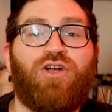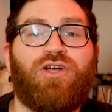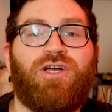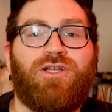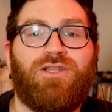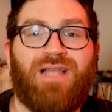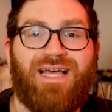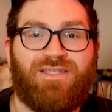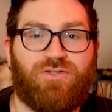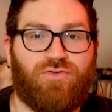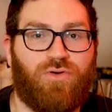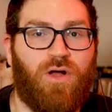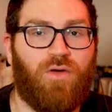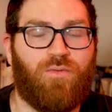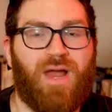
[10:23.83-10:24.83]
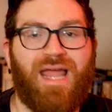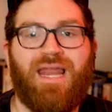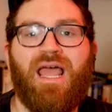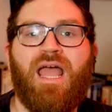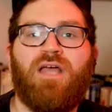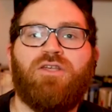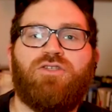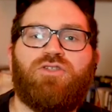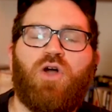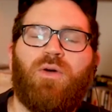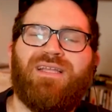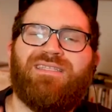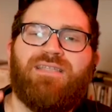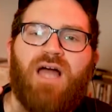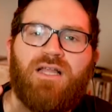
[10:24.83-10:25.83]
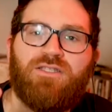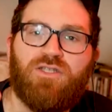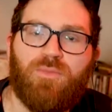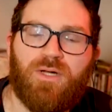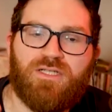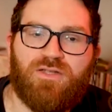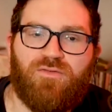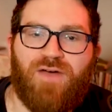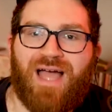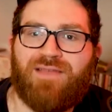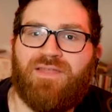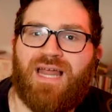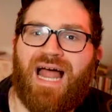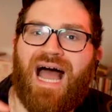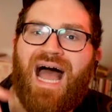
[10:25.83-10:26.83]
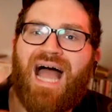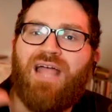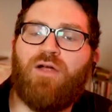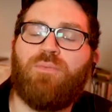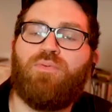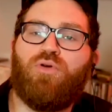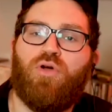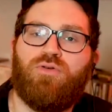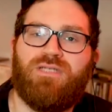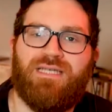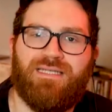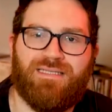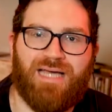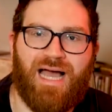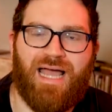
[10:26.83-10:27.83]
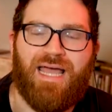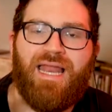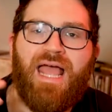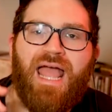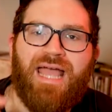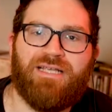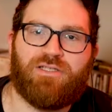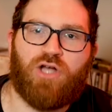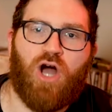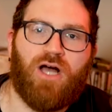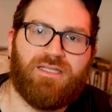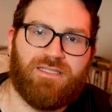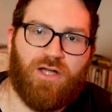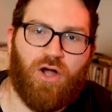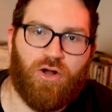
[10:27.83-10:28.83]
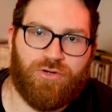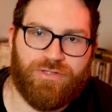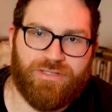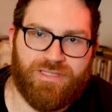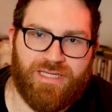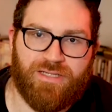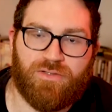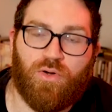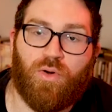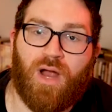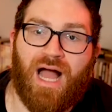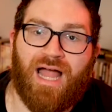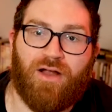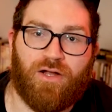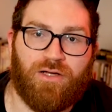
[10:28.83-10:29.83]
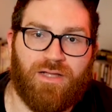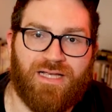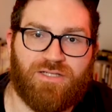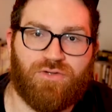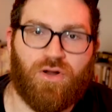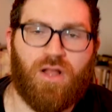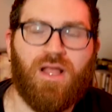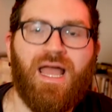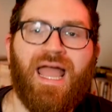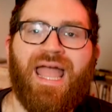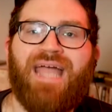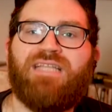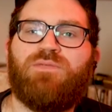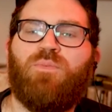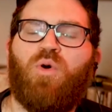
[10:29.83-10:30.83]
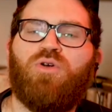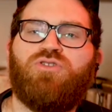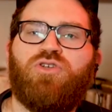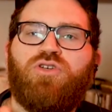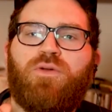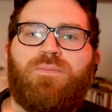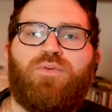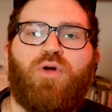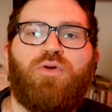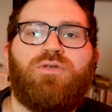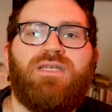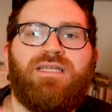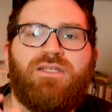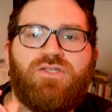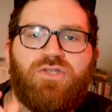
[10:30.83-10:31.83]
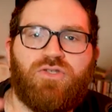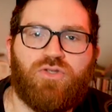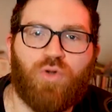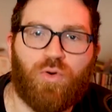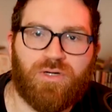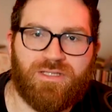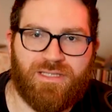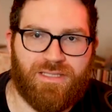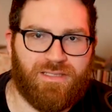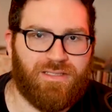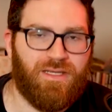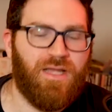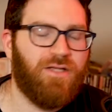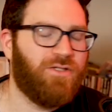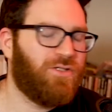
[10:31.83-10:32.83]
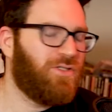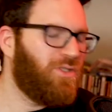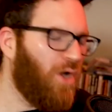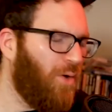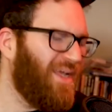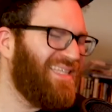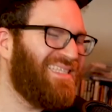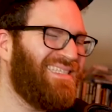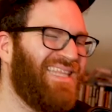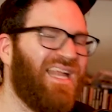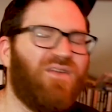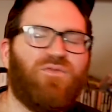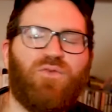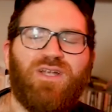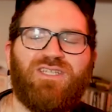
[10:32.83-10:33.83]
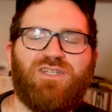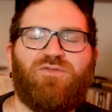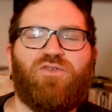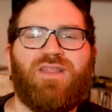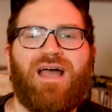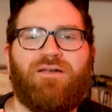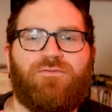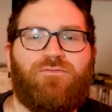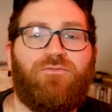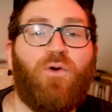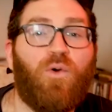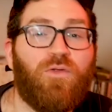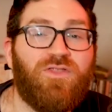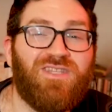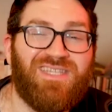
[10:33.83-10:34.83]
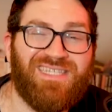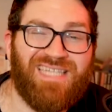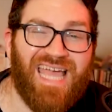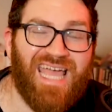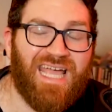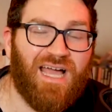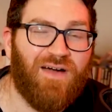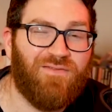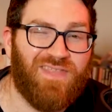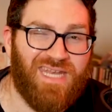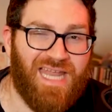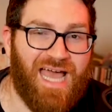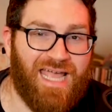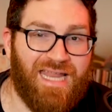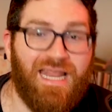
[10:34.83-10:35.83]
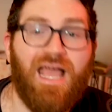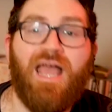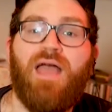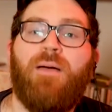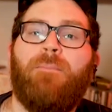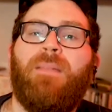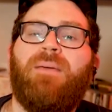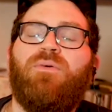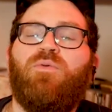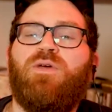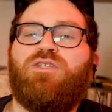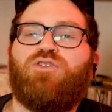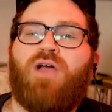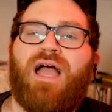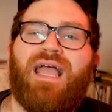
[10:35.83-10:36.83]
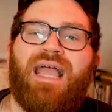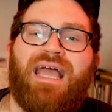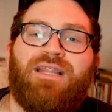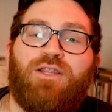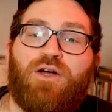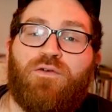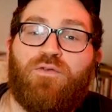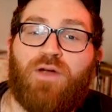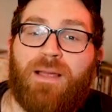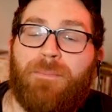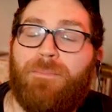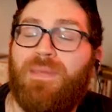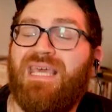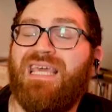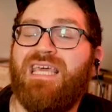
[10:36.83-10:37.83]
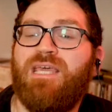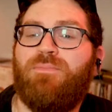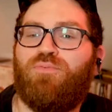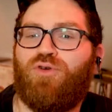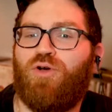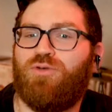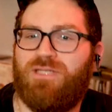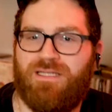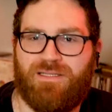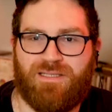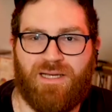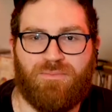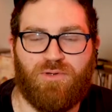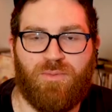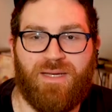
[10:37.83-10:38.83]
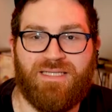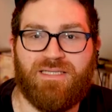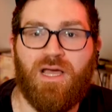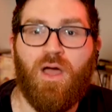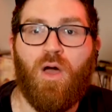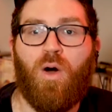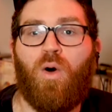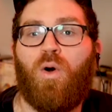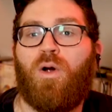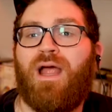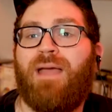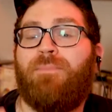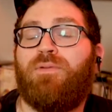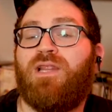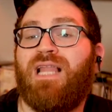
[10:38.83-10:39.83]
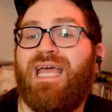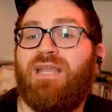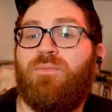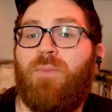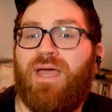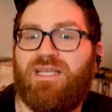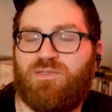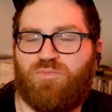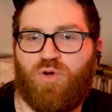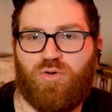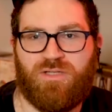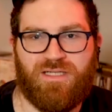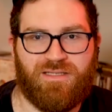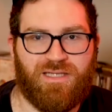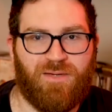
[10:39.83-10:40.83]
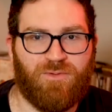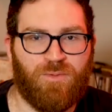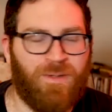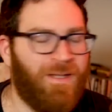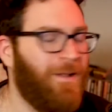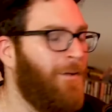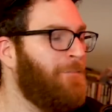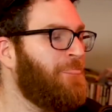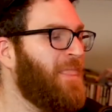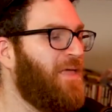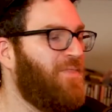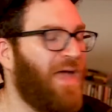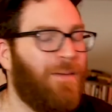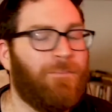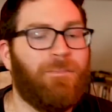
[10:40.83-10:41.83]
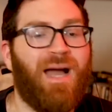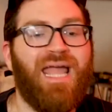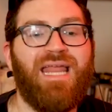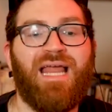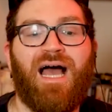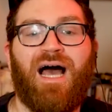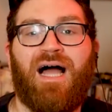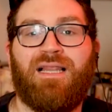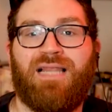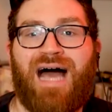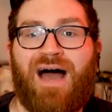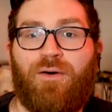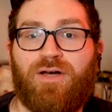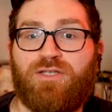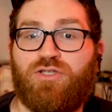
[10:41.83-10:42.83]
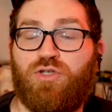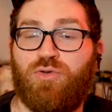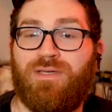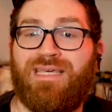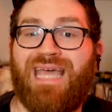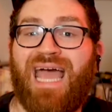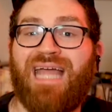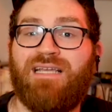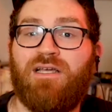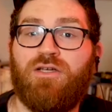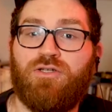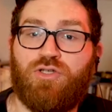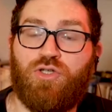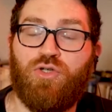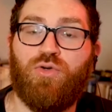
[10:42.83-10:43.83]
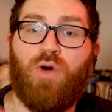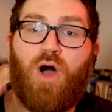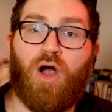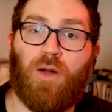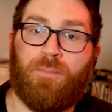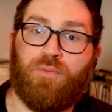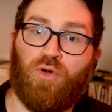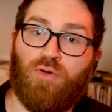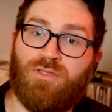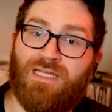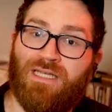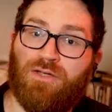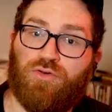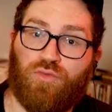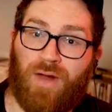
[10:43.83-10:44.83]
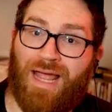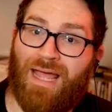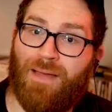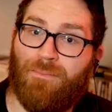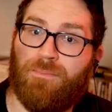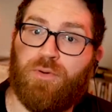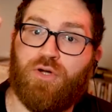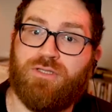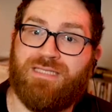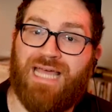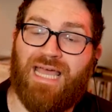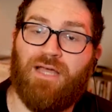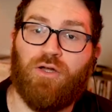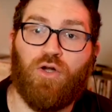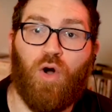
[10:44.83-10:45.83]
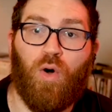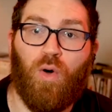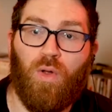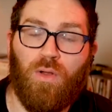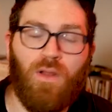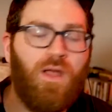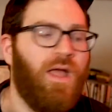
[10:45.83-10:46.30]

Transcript: cholesterol, right? So it's not so much the fact that a higher protein diet is causing heart disease or higher cholesterol, it's more so your protein sources. So instead of reaching for that fourth steak of the night, maybe we try and look for a pea protein supplement or a plant-based protein supplement that might allow us to get to our protein gram per day goal